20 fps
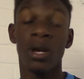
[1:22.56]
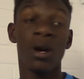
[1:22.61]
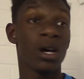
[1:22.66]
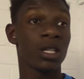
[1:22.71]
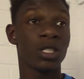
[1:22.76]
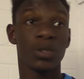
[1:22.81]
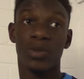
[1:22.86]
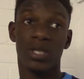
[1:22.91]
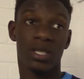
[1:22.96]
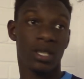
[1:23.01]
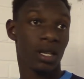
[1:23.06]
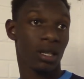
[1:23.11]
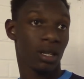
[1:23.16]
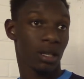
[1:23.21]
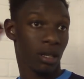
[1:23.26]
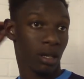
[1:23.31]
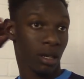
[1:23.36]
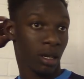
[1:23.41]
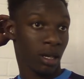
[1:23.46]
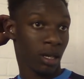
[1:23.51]
No,
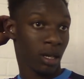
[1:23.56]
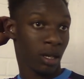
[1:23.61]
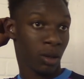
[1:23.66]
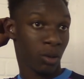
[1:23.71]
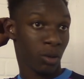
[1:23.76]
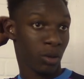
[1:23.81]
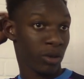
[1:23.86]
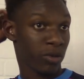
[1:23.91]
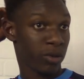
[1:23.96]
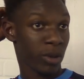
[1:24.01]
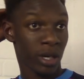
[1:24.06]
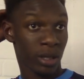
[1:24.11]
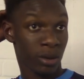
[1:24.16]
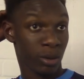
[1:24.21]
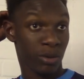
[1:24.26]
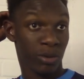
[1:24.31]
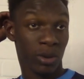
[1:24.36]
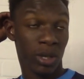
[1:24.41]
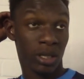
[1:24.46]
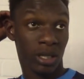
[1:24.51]
100%.
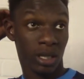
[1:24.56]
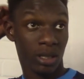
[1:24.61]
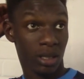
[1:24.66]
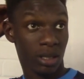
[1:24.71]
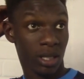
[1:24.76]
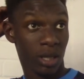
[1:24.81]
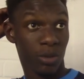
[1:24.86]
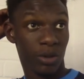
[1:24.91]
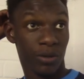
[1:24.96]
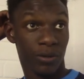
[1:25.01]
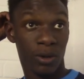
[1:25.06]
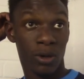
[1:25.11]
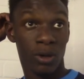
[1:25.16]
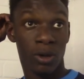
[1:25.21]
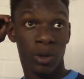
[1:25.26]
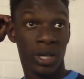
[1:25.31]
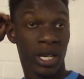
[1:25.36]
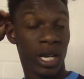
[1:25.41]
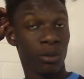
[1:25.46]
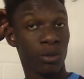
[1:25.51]
We've worked, as I said
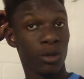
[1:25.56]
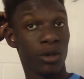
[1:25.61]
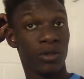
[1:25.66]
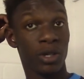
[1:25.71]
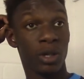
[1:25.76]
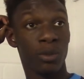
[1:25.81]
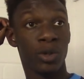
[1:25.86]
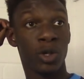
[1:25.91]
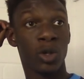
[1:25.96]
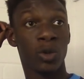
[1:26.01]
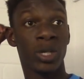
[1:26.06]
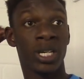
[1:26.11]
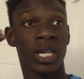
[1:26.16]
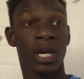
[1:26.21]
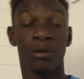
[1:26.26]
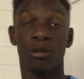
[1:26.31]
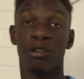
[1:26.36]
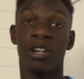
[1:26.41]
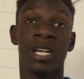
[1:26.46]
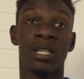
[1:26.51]
before, we kept moving the ball, we
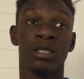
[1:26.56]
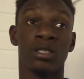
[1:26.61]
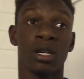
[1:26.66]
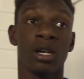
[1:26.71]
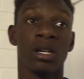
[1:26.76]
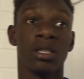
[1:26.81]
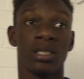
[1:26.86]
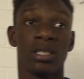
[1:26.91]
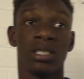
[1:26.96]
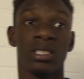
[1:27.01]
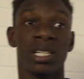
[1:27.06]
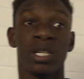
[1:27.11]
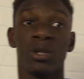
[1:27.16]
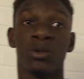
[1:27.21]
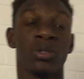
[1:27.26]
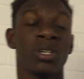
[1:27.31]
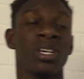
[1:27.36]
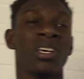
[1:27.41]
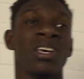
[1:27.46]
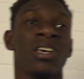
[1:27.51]
kept creating chances, and it
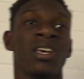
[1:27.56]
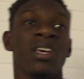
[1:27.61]
was,